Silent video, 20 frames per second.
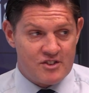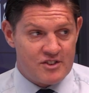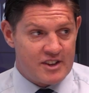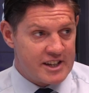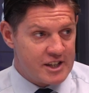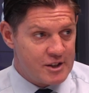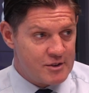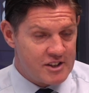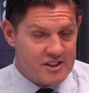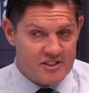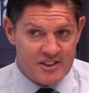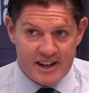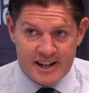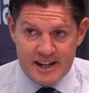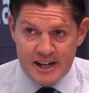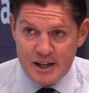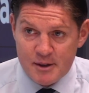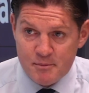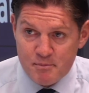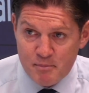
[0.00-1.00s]
Thank you to
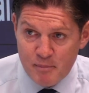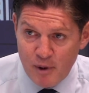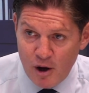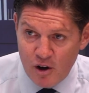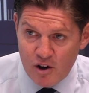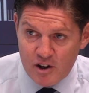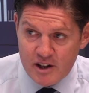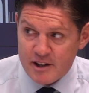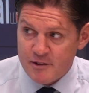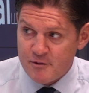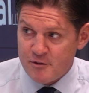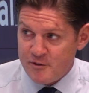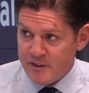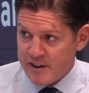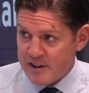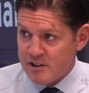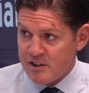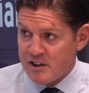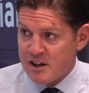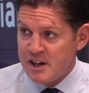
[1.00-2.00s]
Diane, Mark and
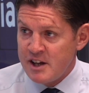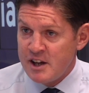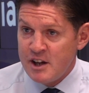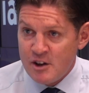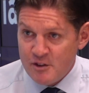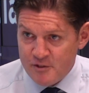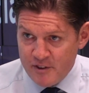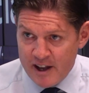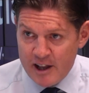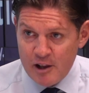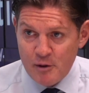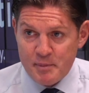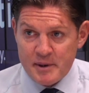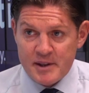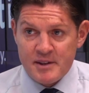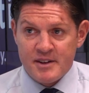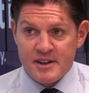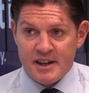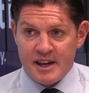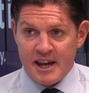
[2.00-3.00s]
Phil for
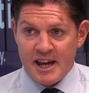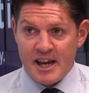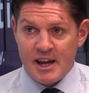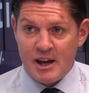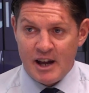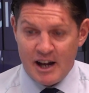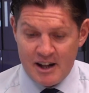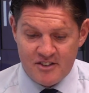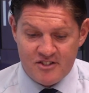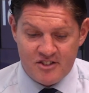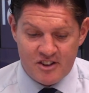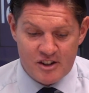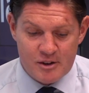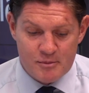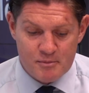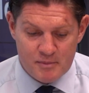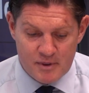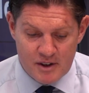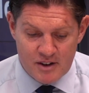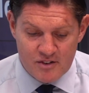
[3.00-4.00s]
helping answer
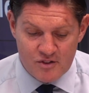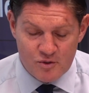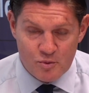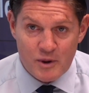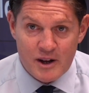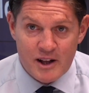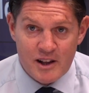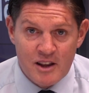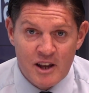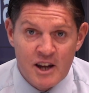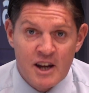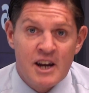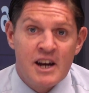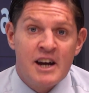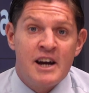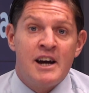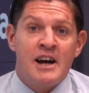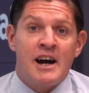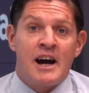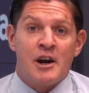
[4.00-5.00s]
them as well.
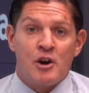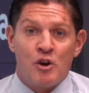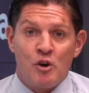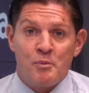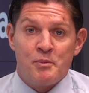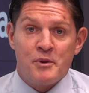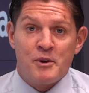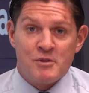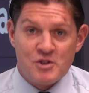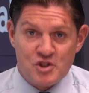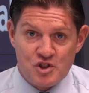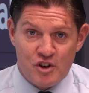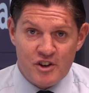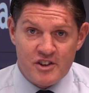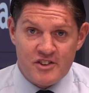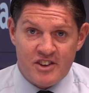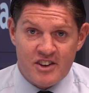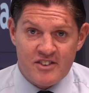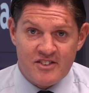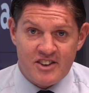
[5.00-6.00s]
I hope you
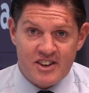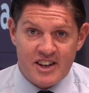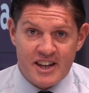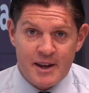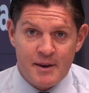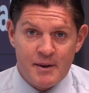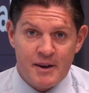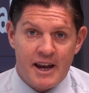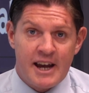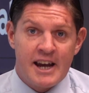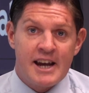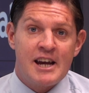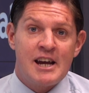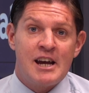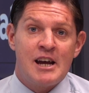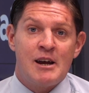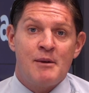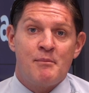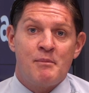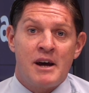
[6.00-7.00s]
enjoyed today,
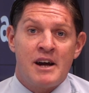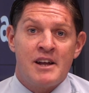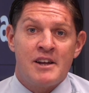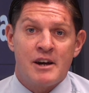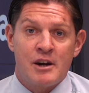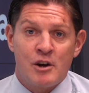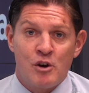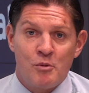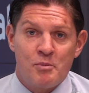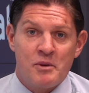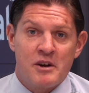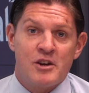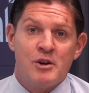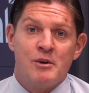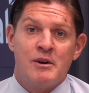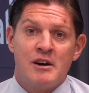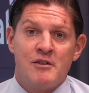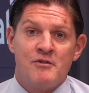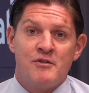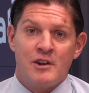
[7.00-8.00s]
and I hope that you
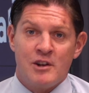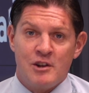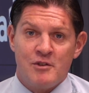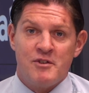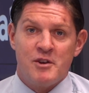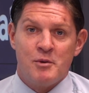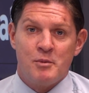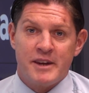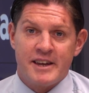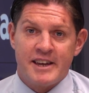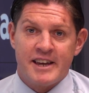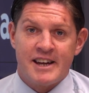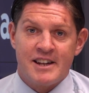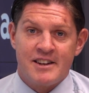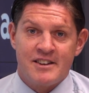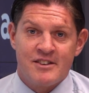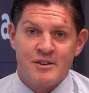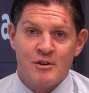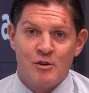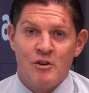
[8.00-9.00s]
have a lovely
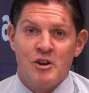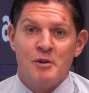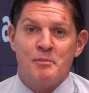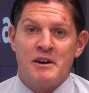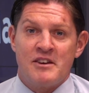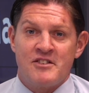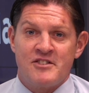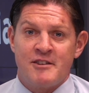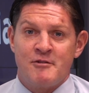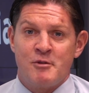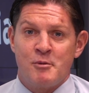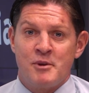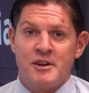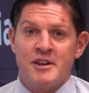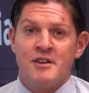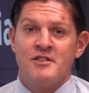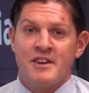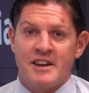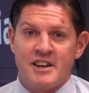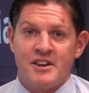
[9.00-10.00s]
weekend. All the best,
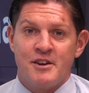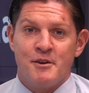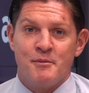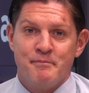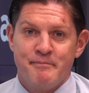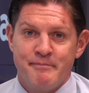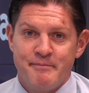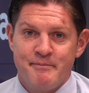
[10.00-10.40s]
everybody. Thank you.